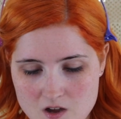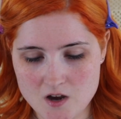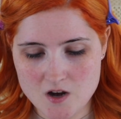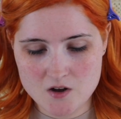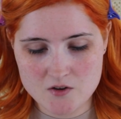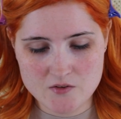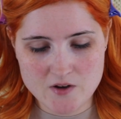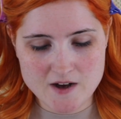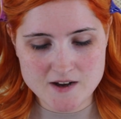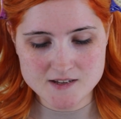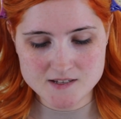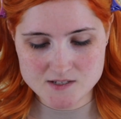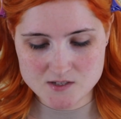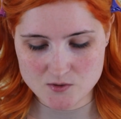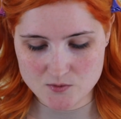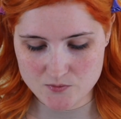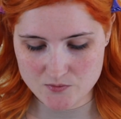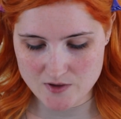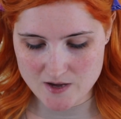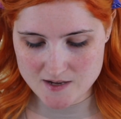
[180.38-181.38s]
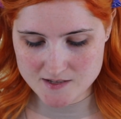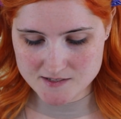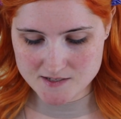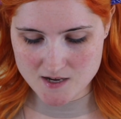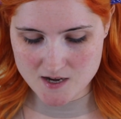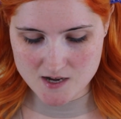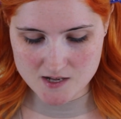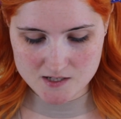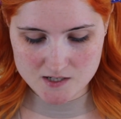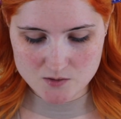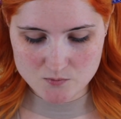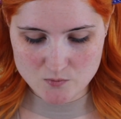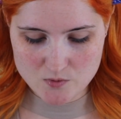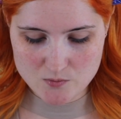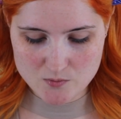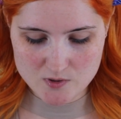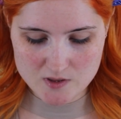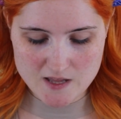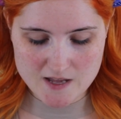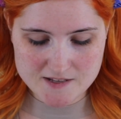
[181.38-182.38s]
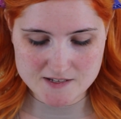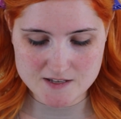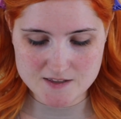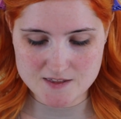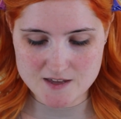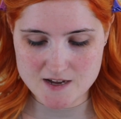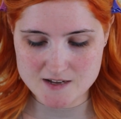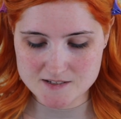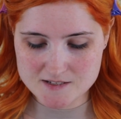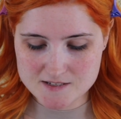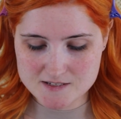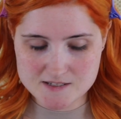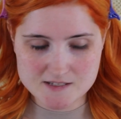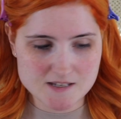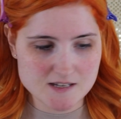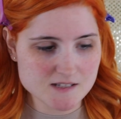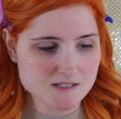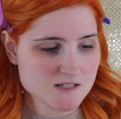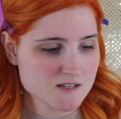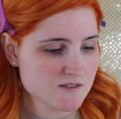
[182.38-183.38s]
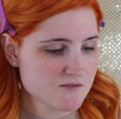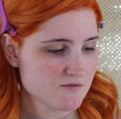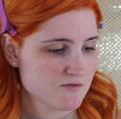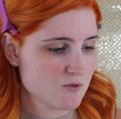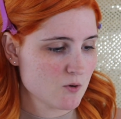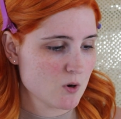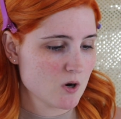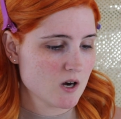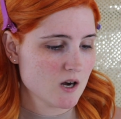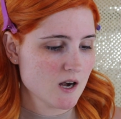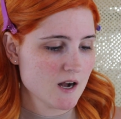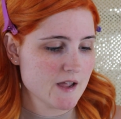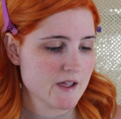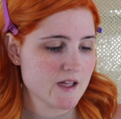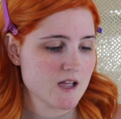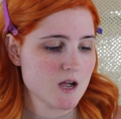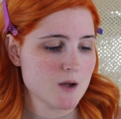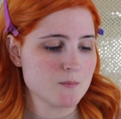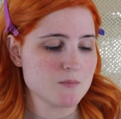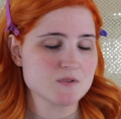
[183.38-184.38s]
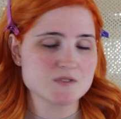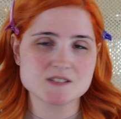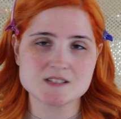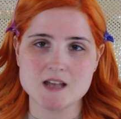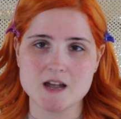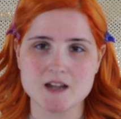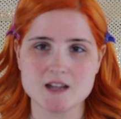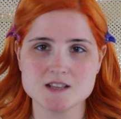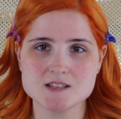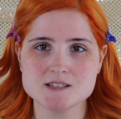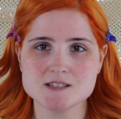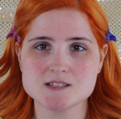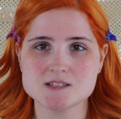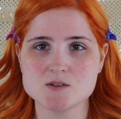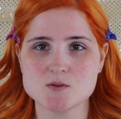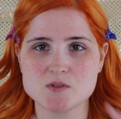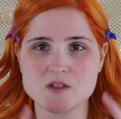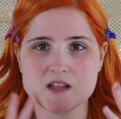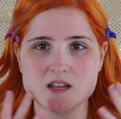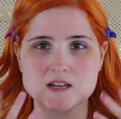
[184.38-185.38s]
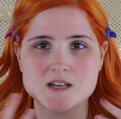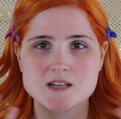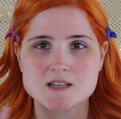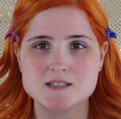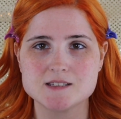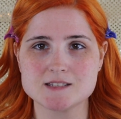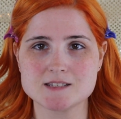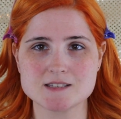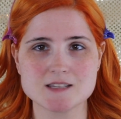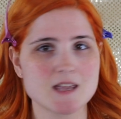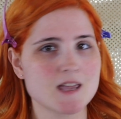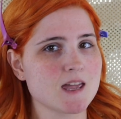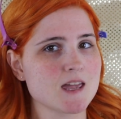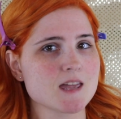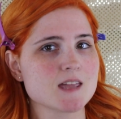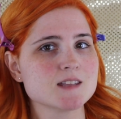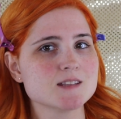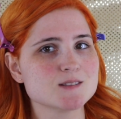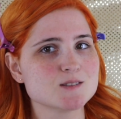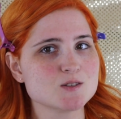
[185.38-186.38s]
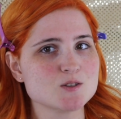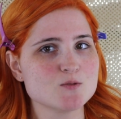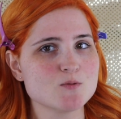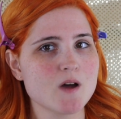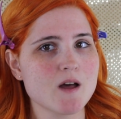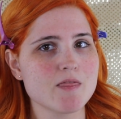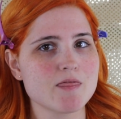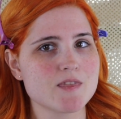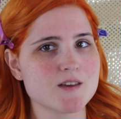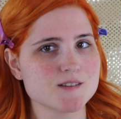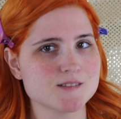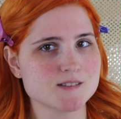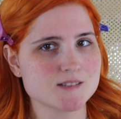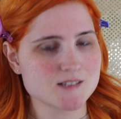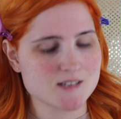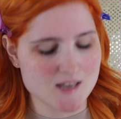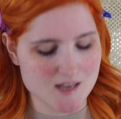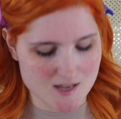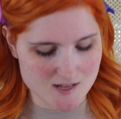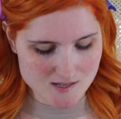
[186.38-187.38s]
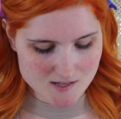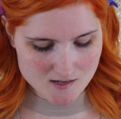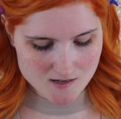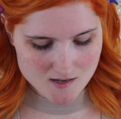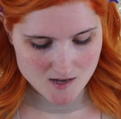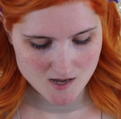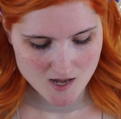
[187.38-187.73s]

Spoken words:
Alright, so that's on, and we will let that sit for a couple seconds so that it can sink into the skin.